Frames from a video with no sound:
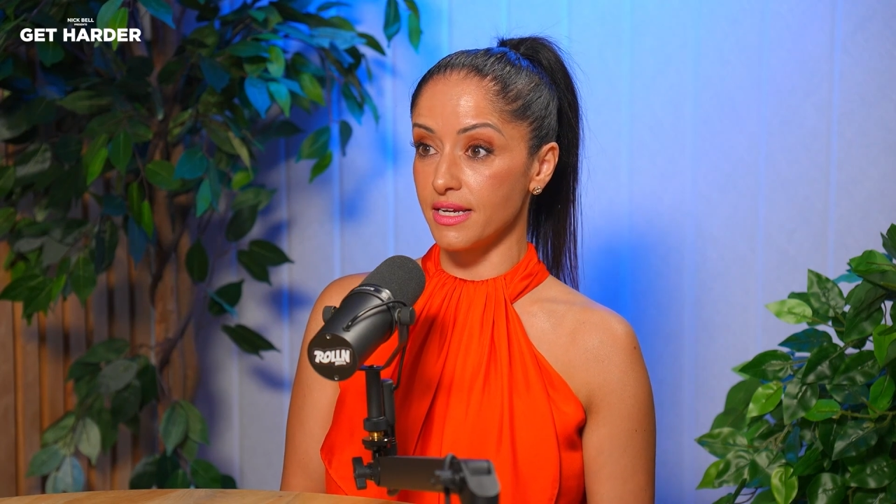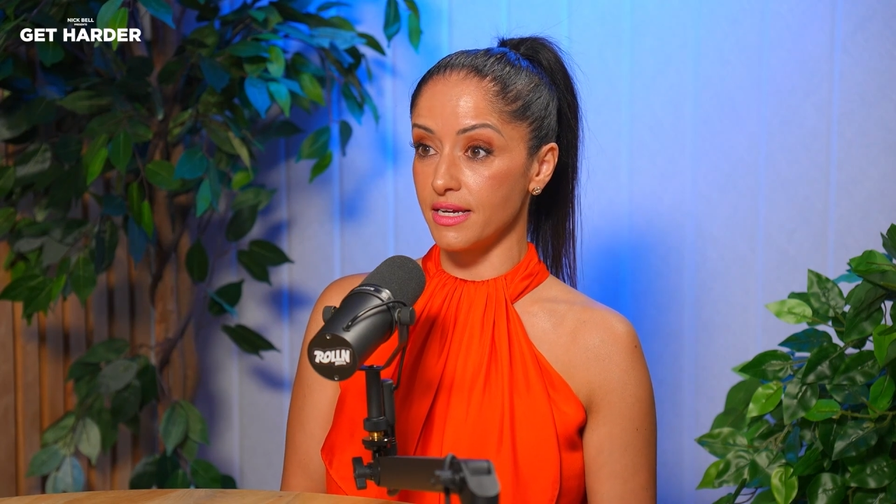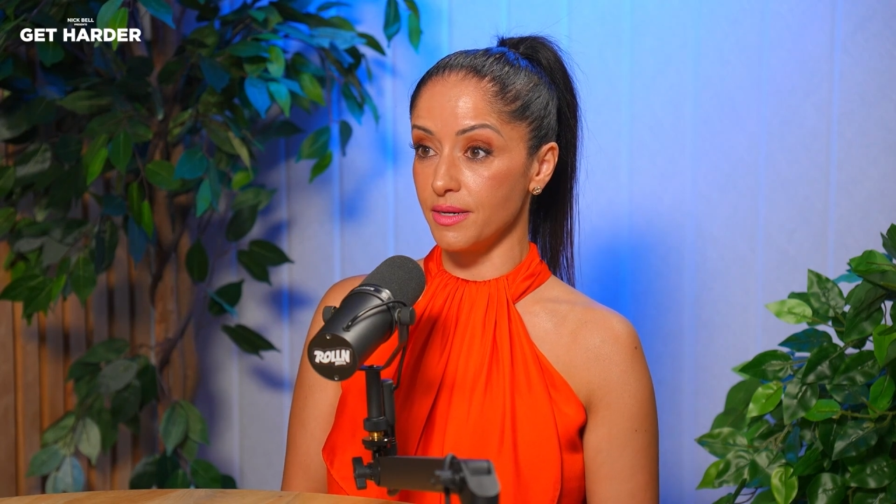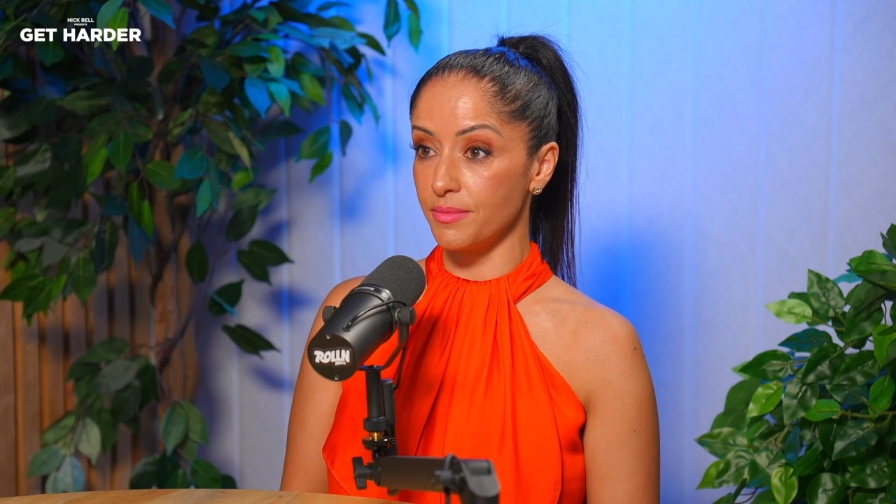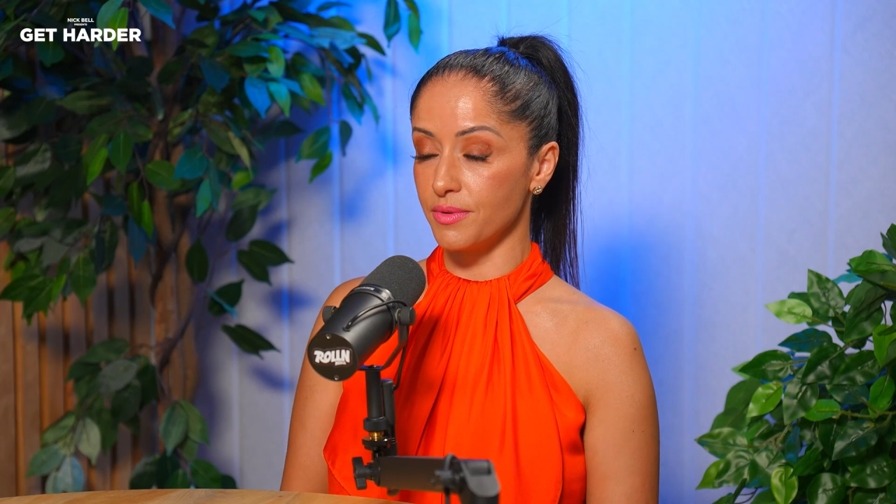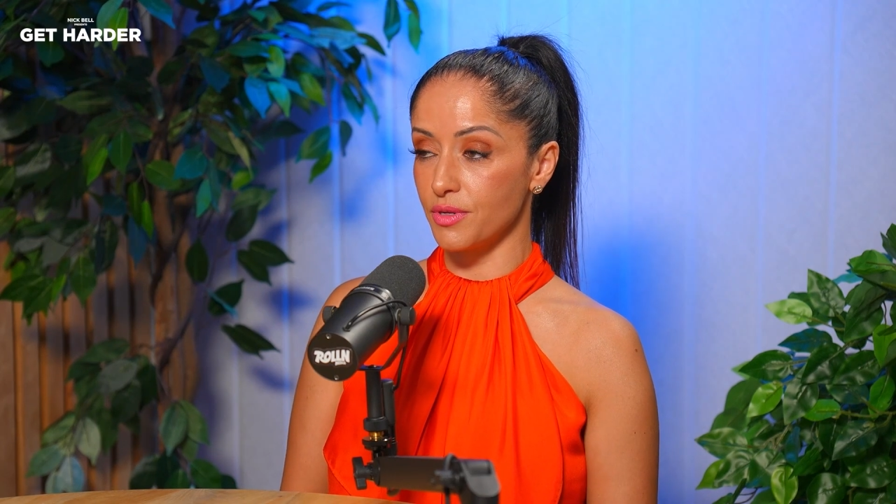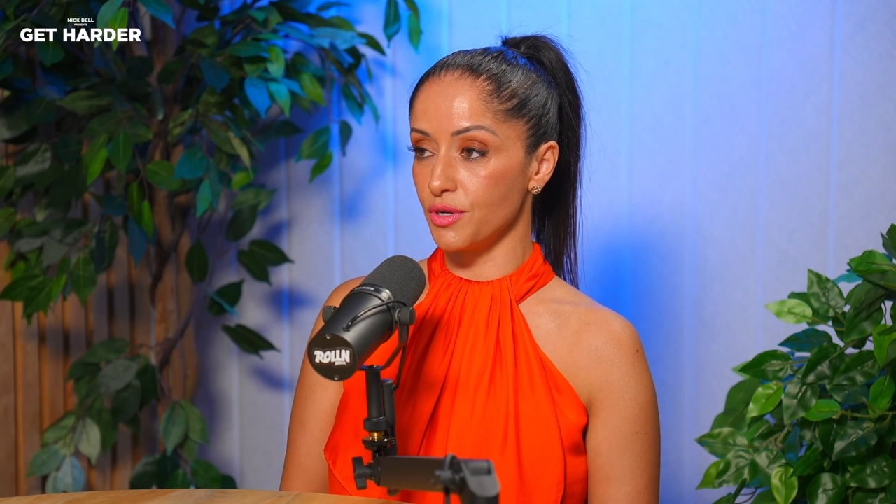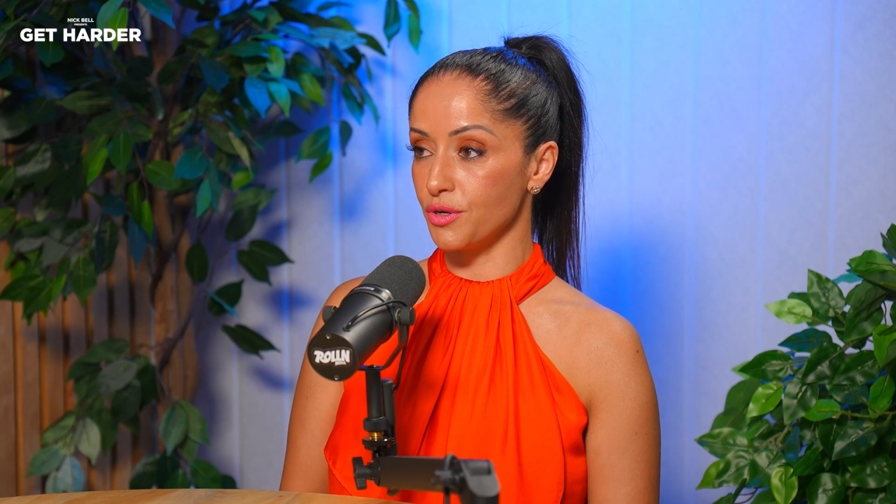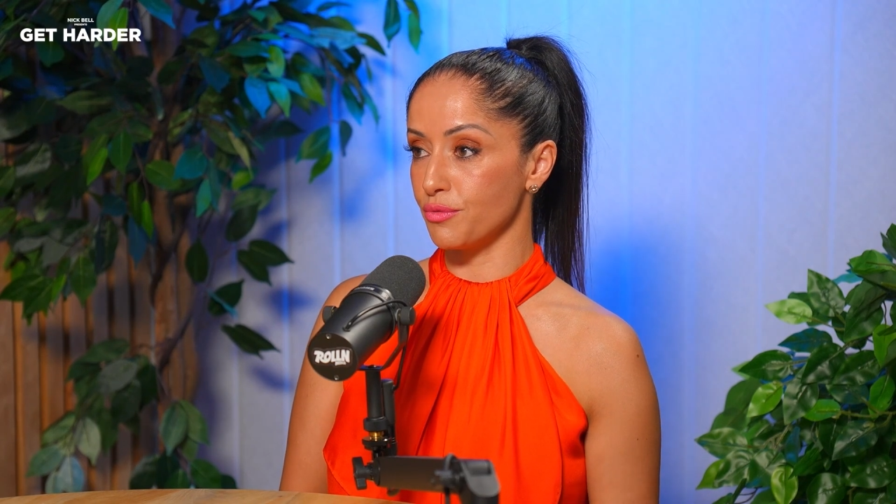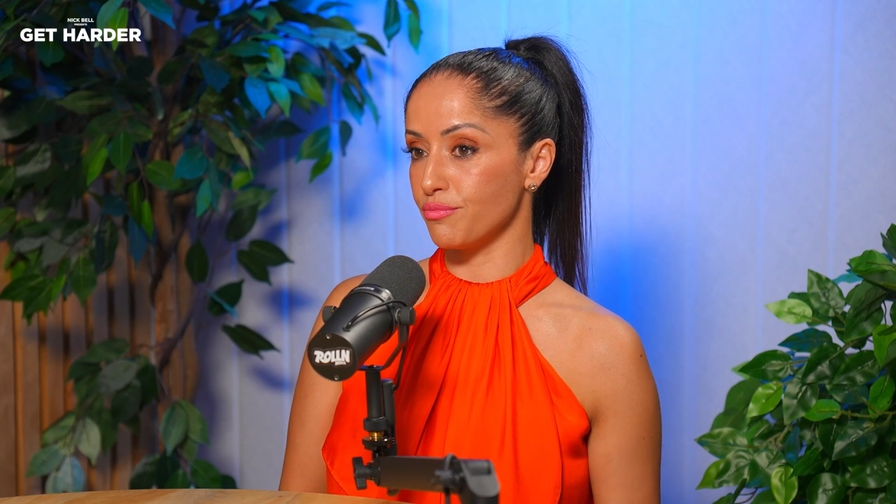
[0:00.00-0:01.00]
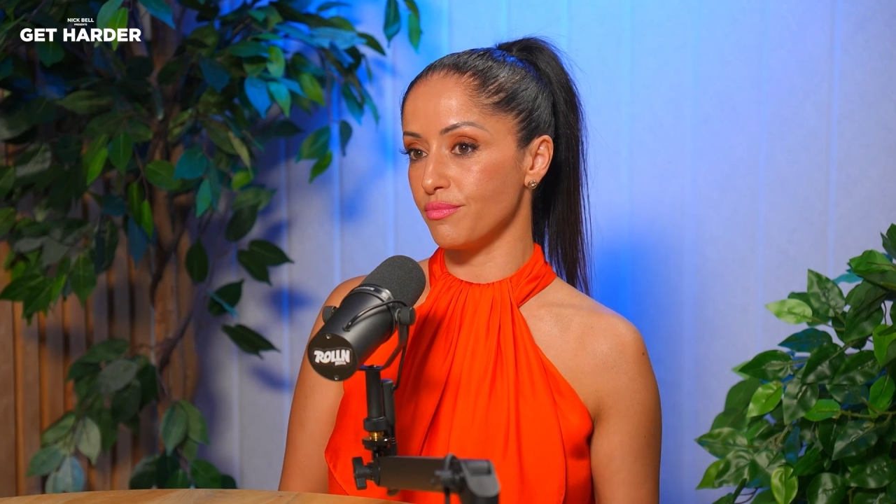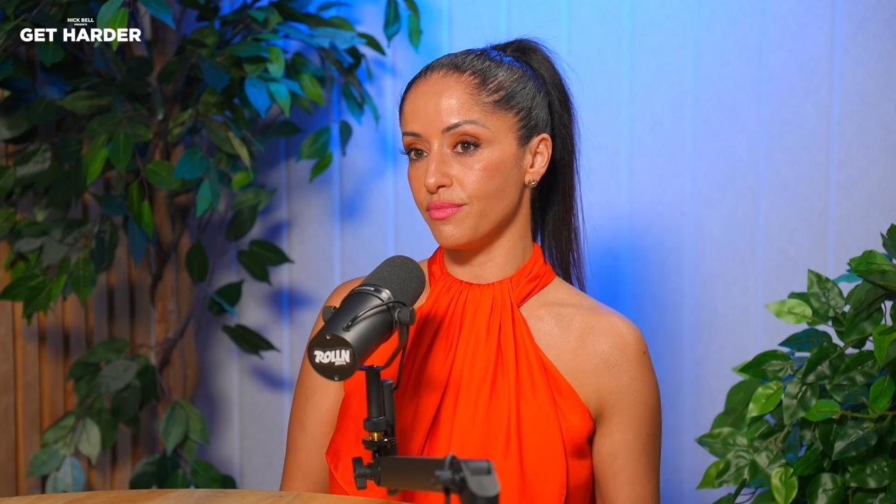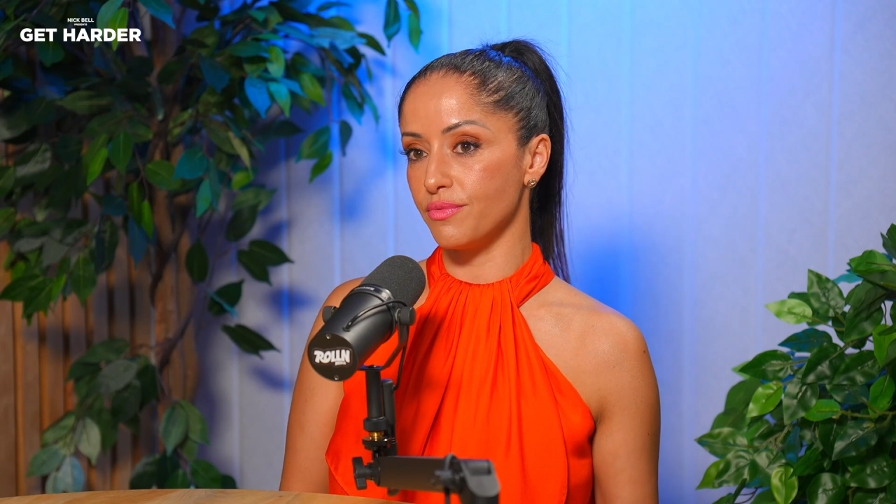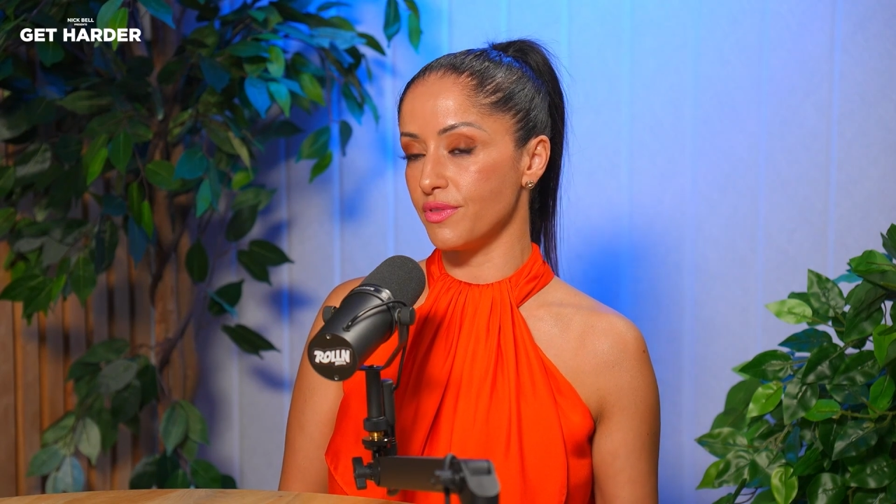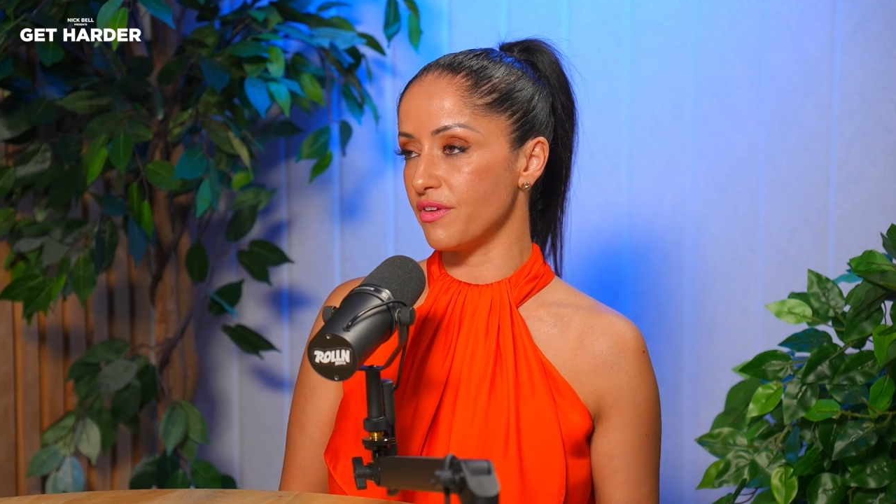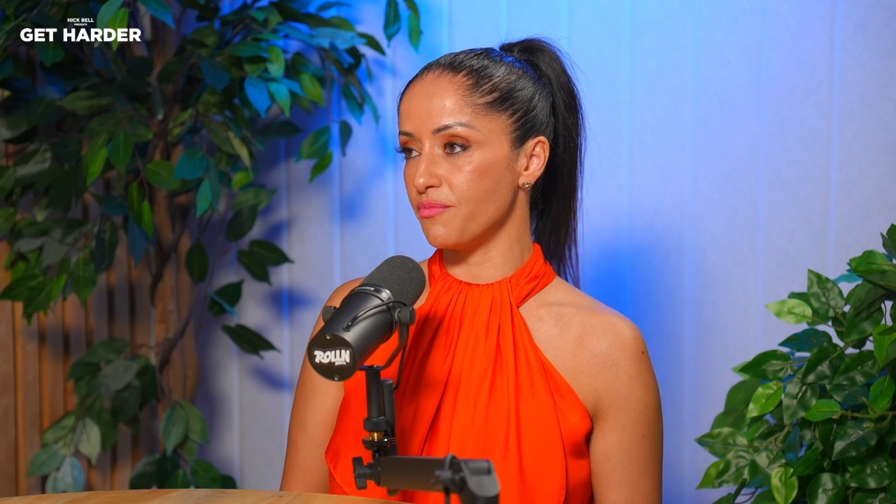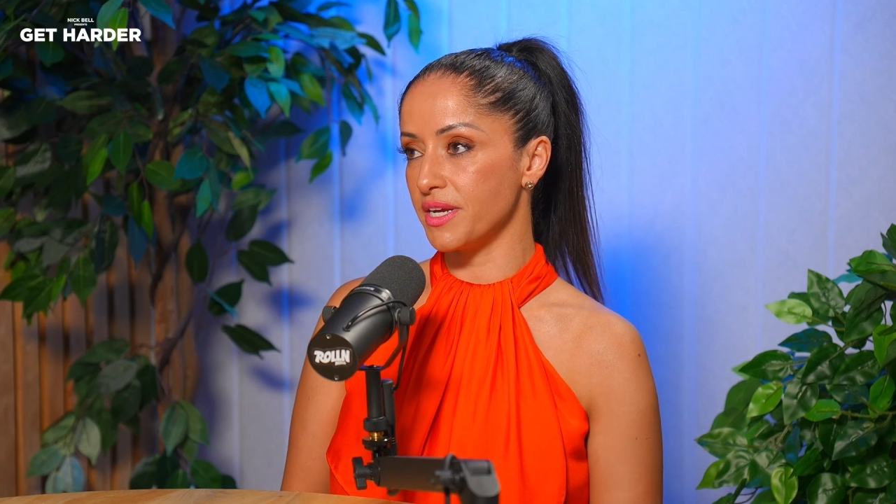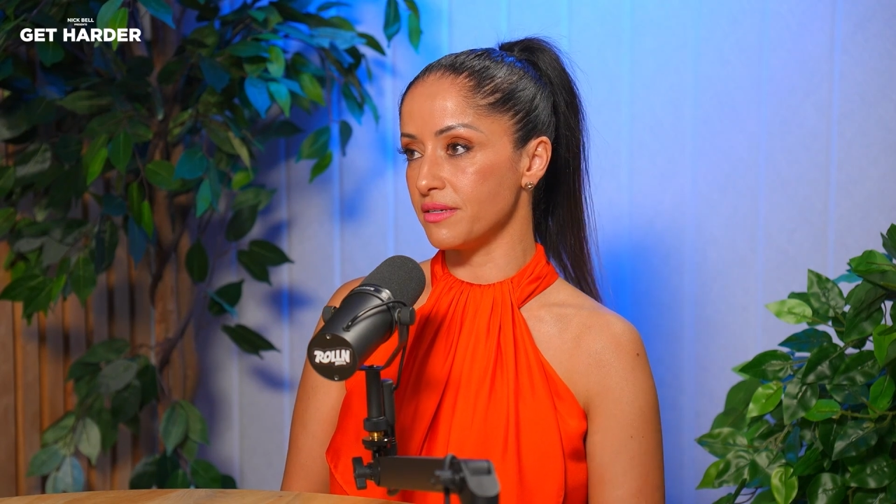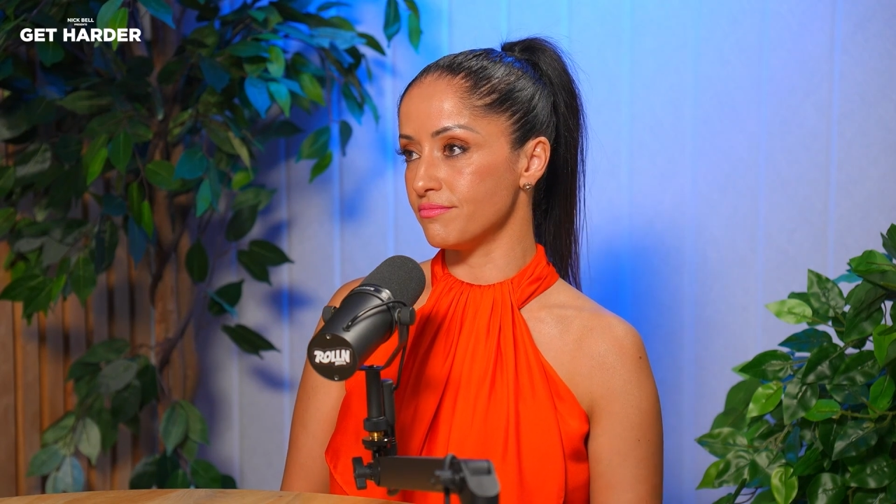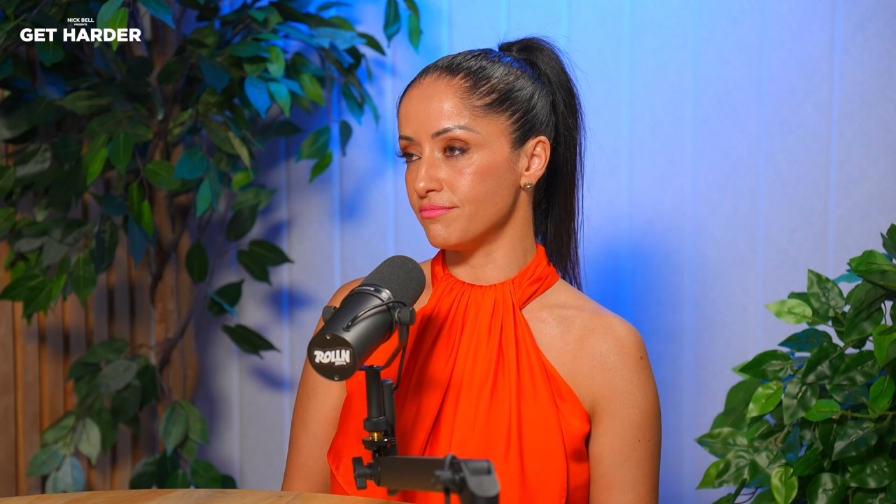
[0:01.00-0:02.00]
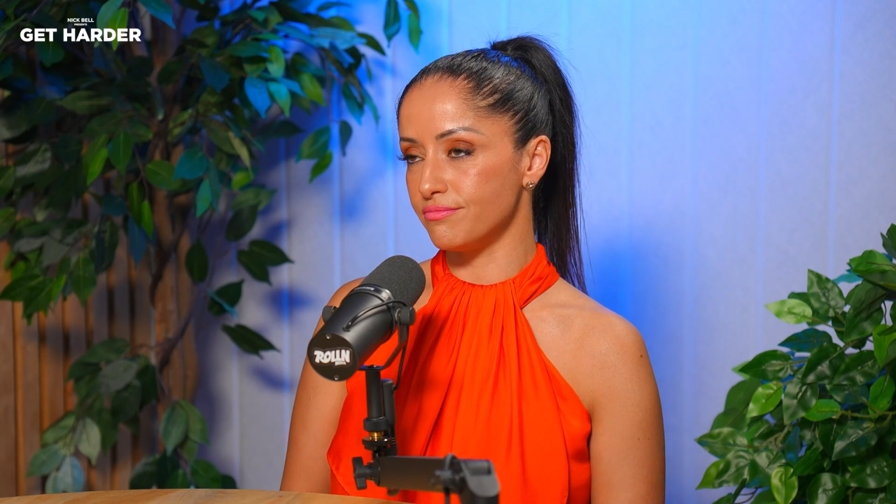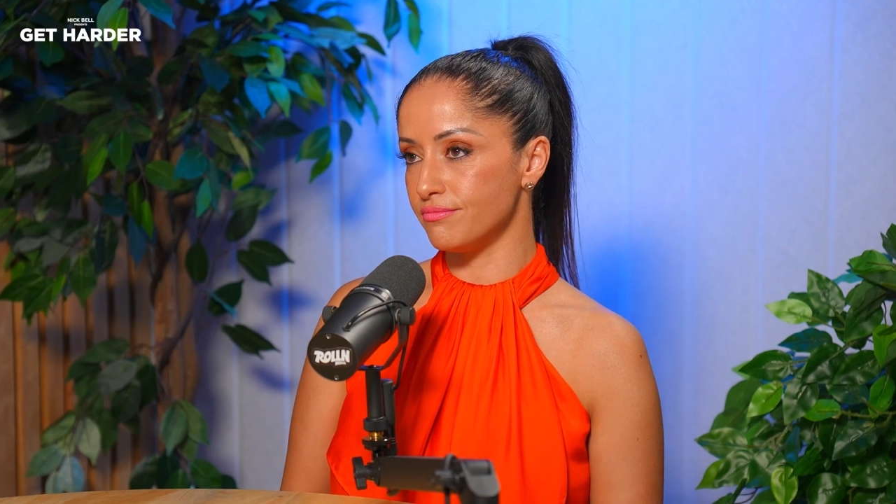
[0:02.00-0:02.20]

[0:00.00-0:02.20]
They've been